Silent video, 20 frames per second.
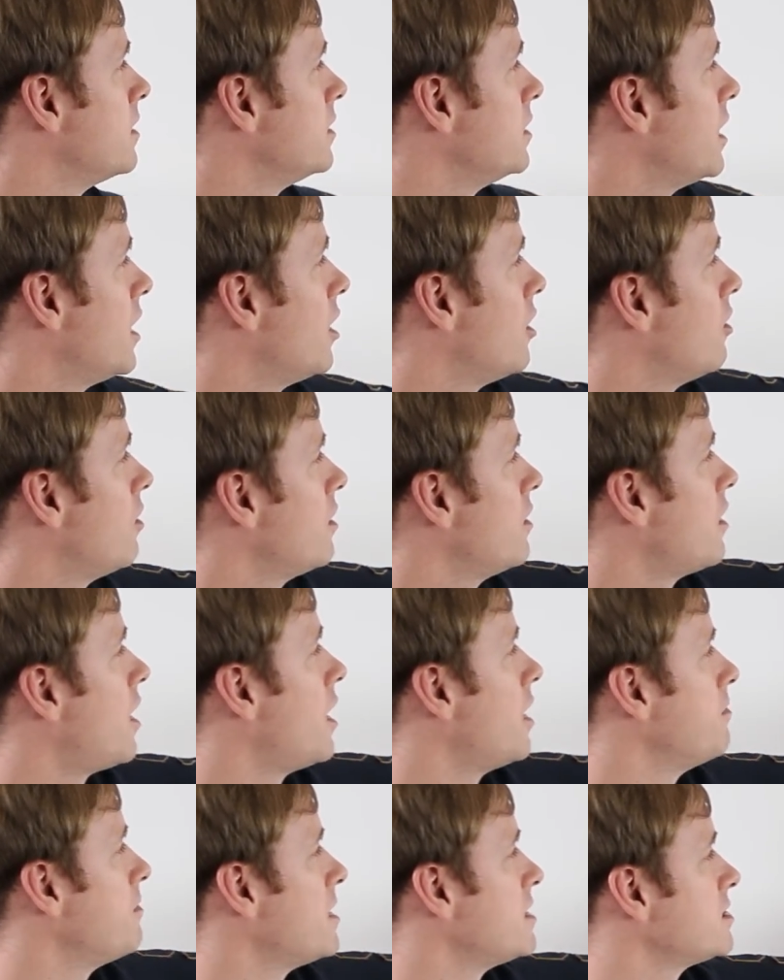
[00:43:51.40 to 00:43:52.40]
Now,
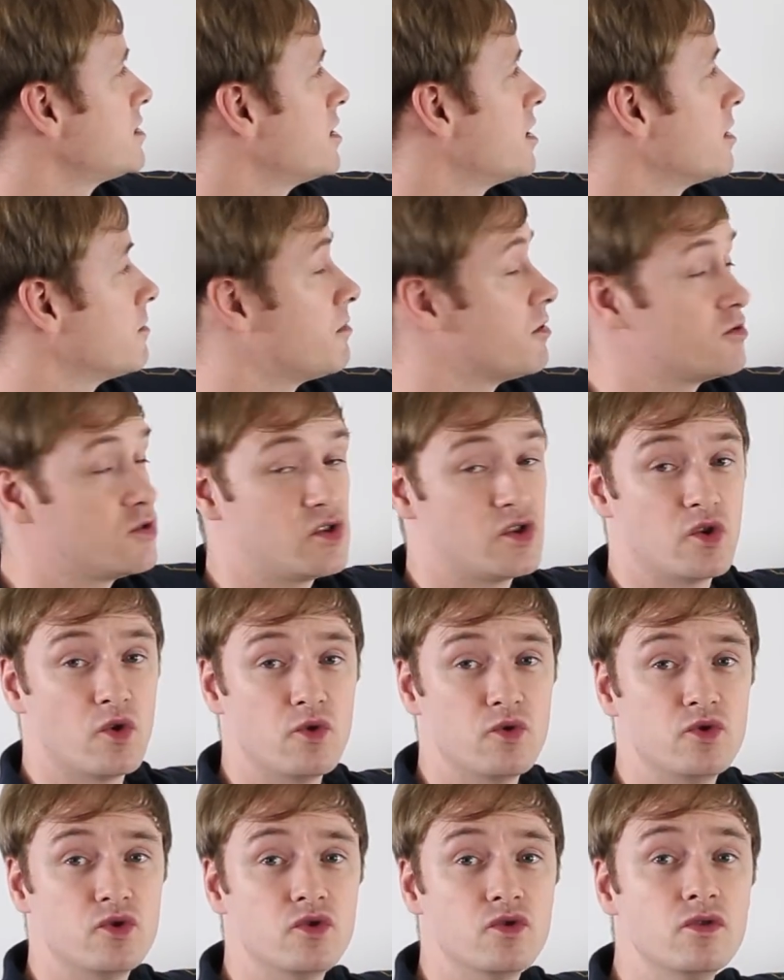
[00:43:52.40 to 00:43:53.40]
I'm asking about
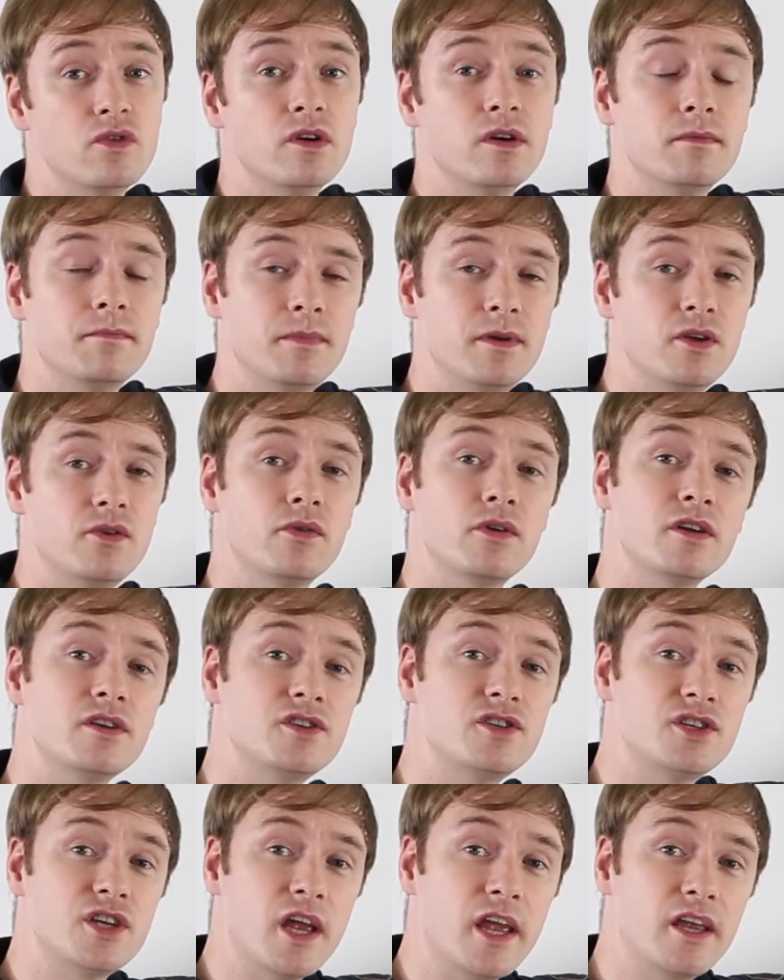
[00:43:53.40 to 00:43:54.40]
soju, but you can
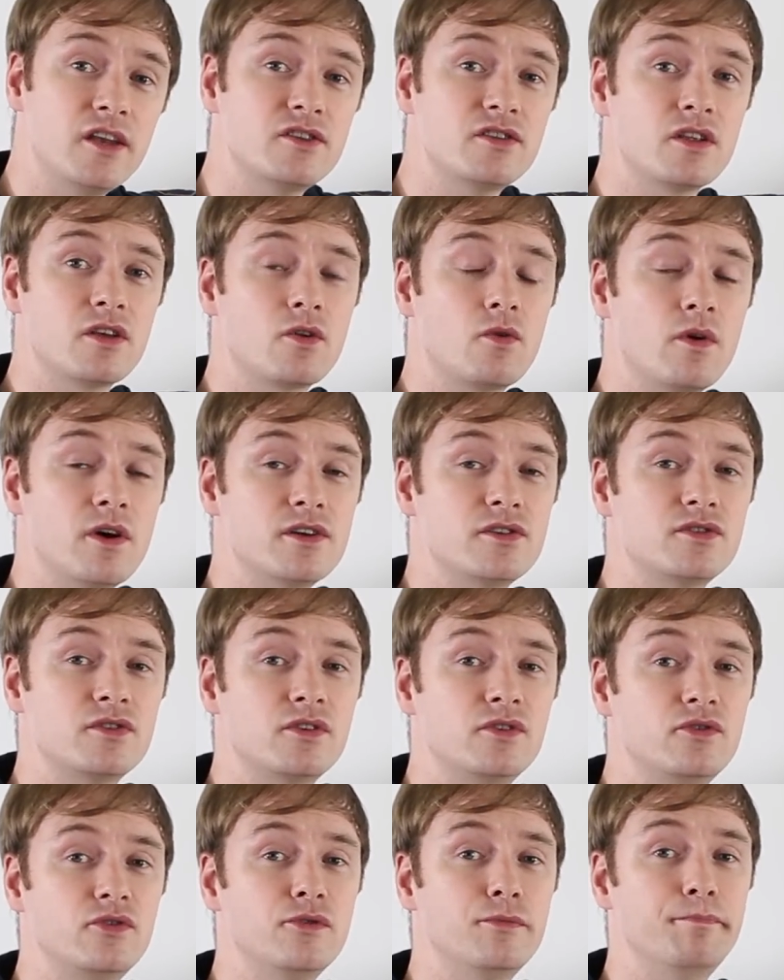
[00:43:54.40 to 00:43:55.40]
change the
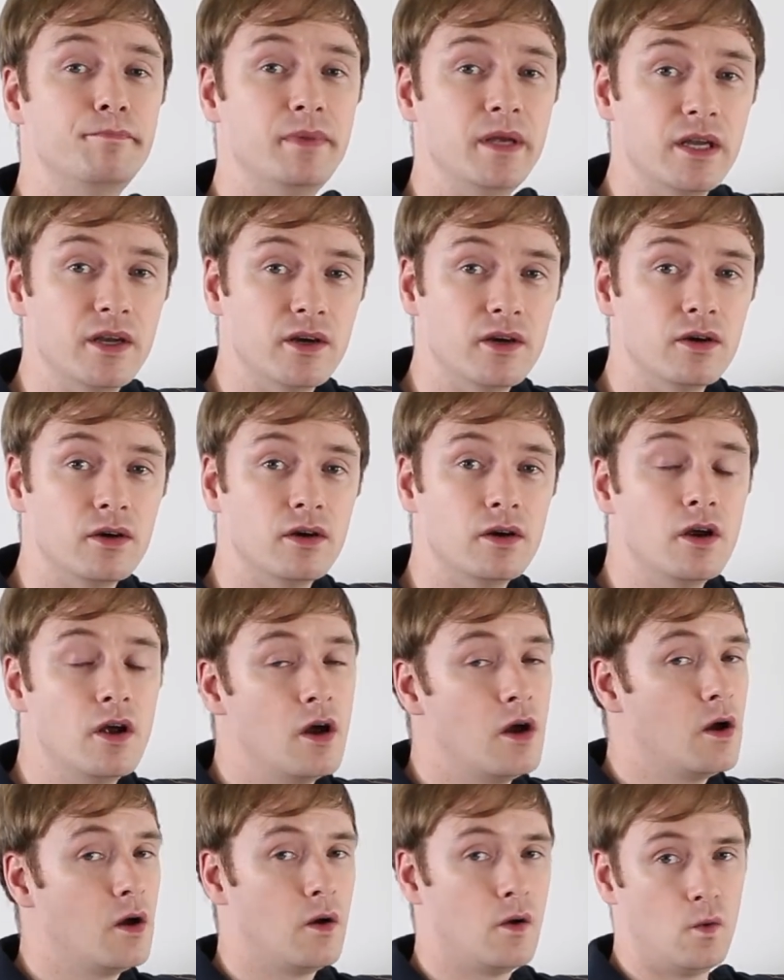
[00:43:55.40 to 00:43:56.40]
question to beer,
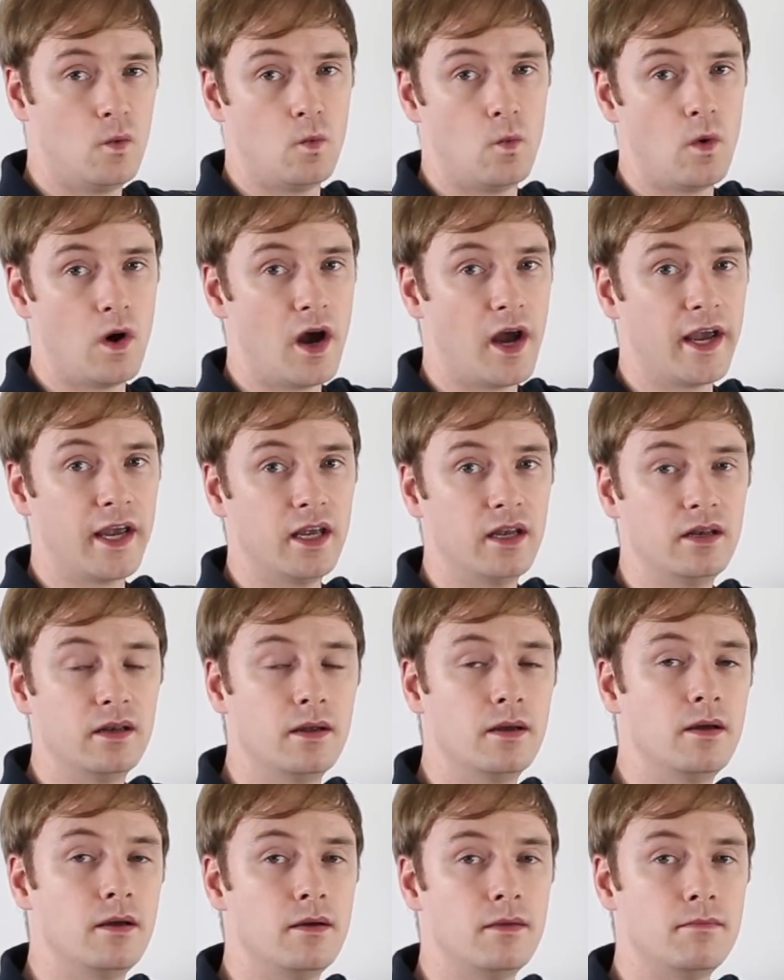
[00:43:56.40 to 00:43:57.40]
wine,
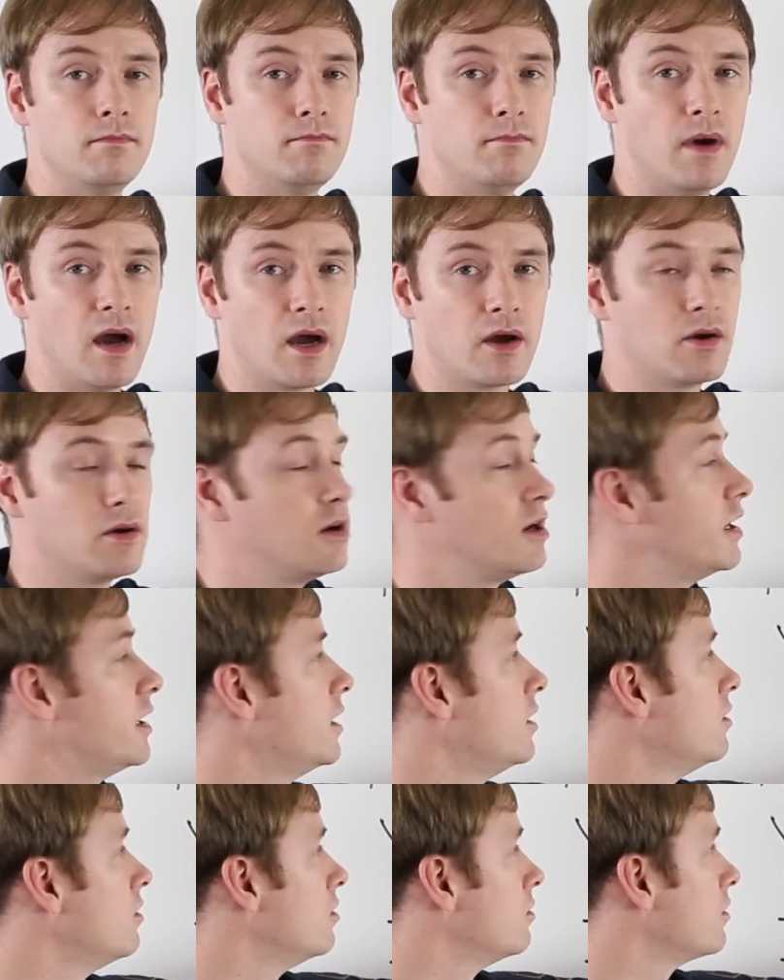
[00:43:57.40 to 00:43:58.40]
makgeolli,
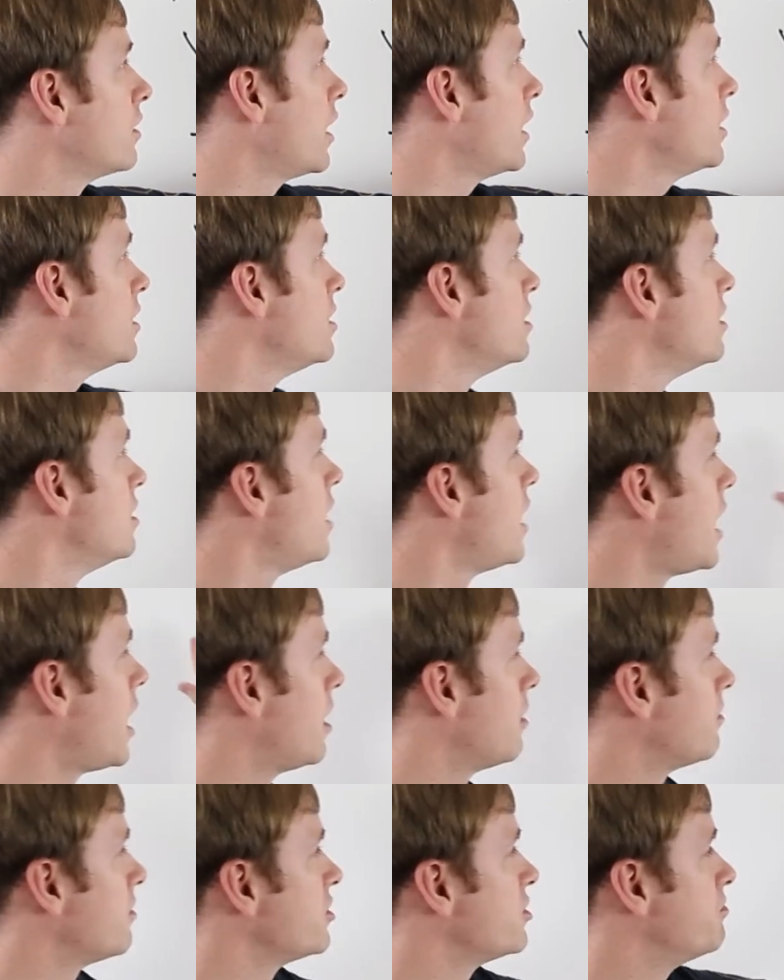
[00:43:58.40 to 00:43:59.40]
okay? How
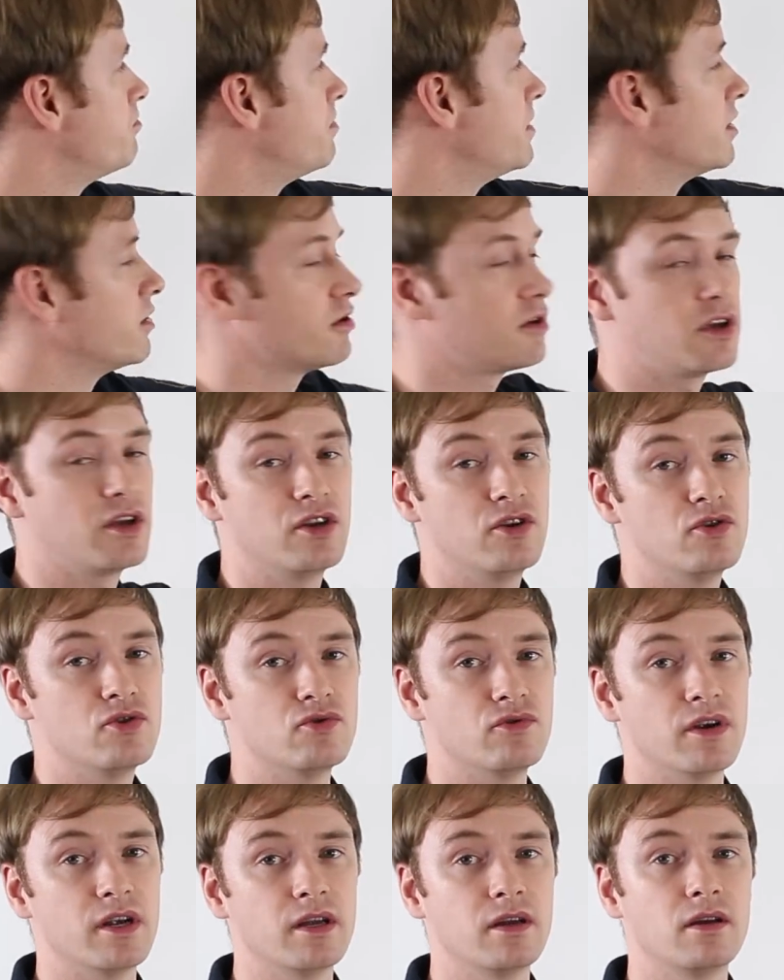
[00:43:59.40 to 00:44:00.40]
much beer can you
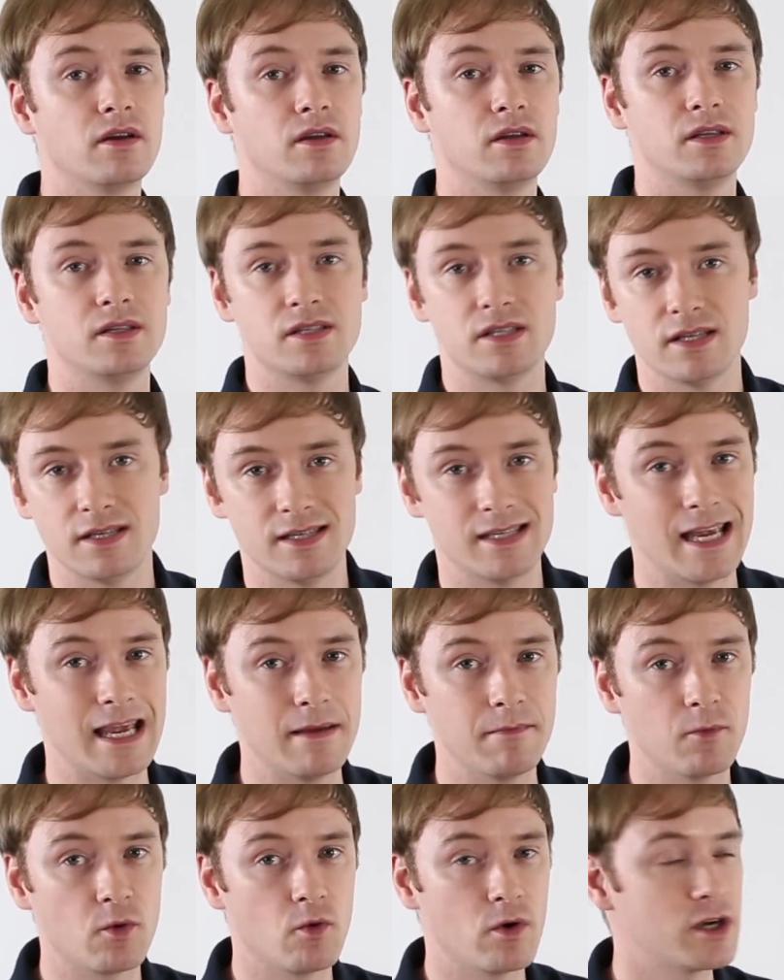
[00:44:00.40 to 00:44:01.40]
drink? It's the
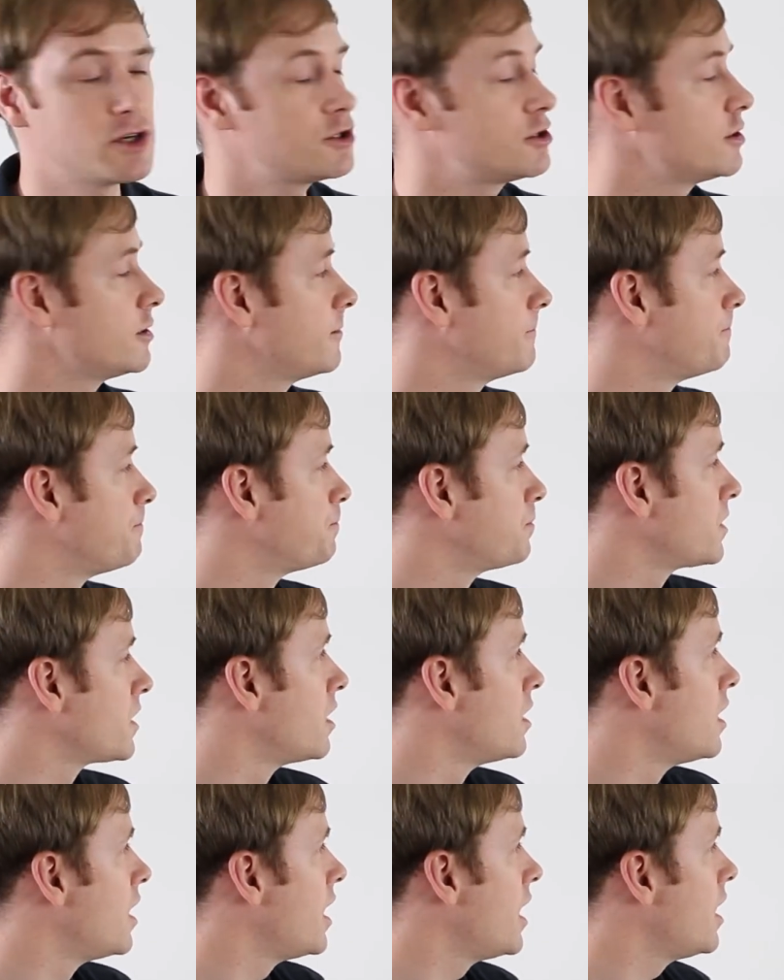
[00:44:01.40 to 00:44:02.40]
same question
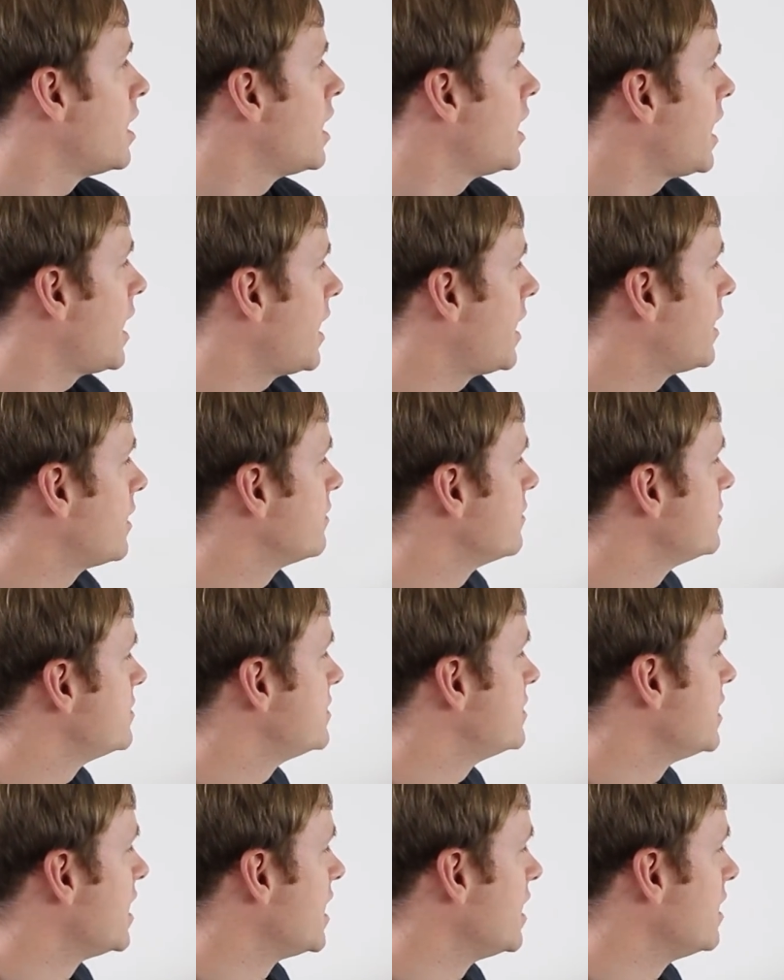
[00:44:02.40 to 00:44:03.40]
and the
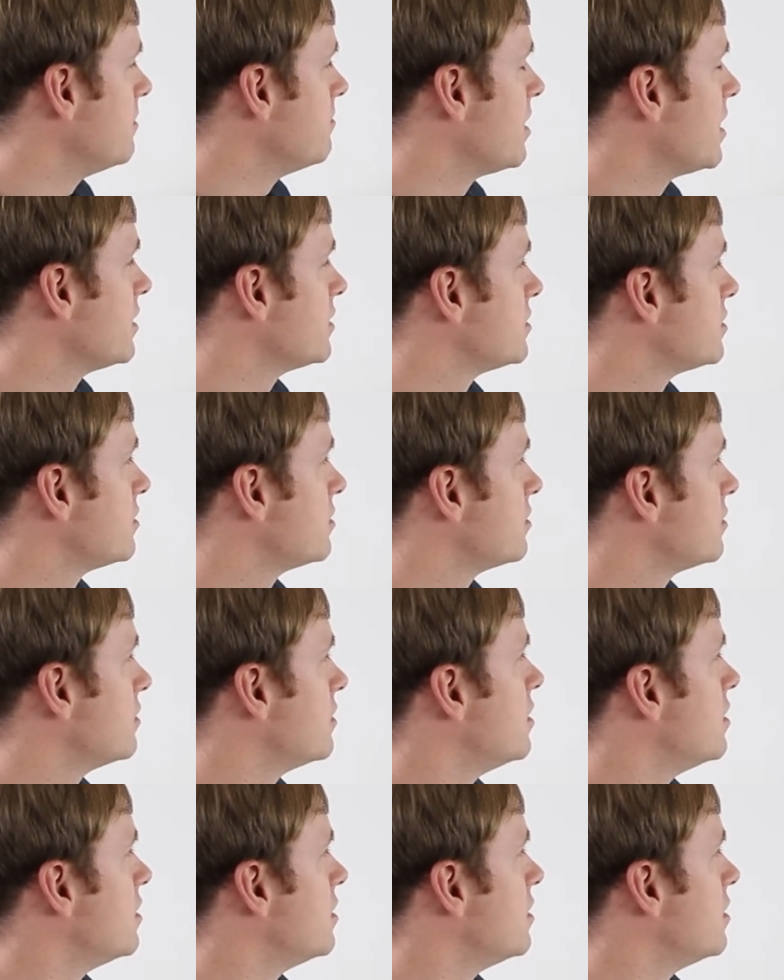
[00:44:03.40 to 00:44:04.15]
same answer.